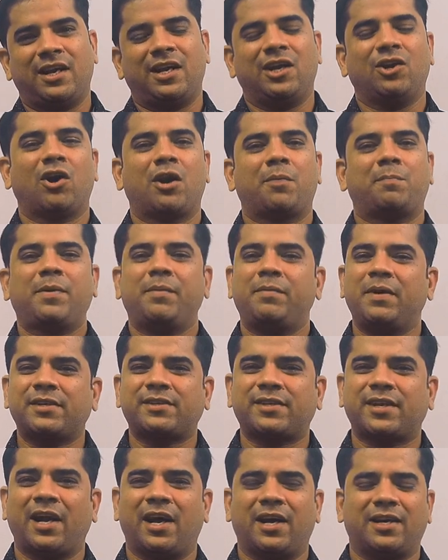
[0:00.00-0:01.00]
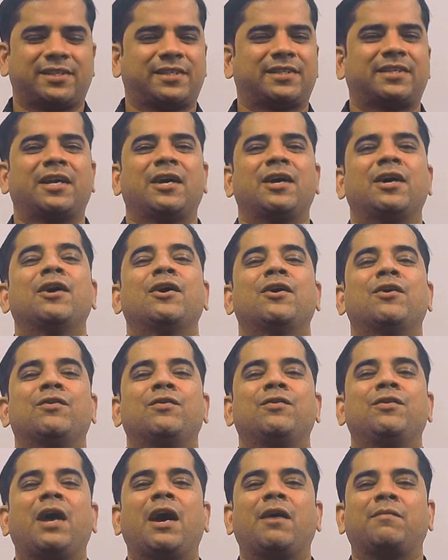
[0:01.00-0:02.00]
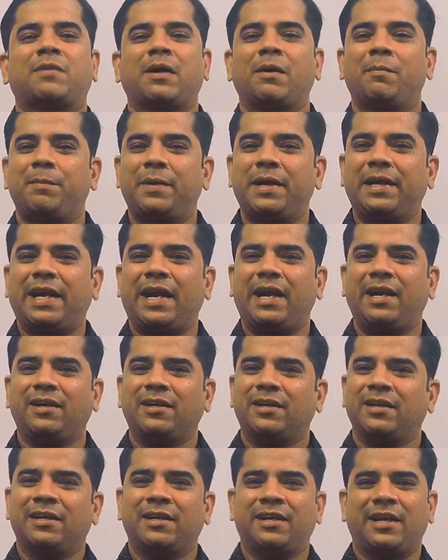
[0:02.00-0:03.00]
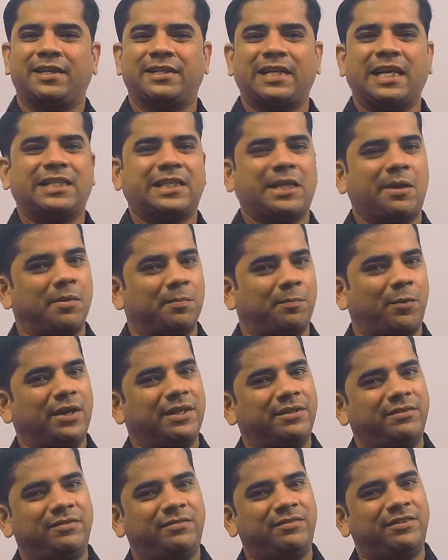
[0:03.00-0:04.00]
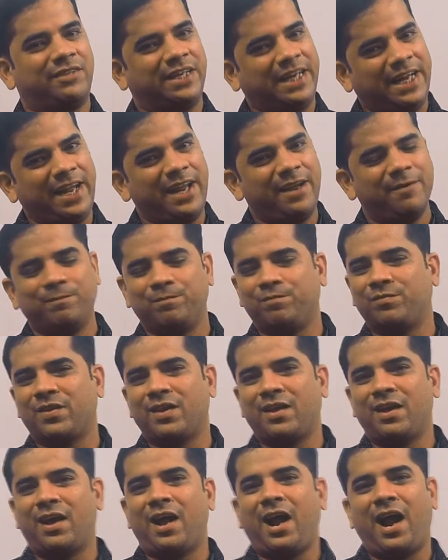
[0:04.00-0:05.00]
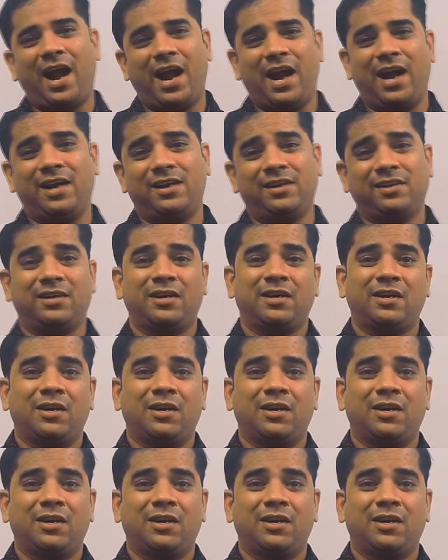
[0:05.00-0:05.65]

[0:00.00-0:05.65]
In our previous class, we have completed exercise 7.3 and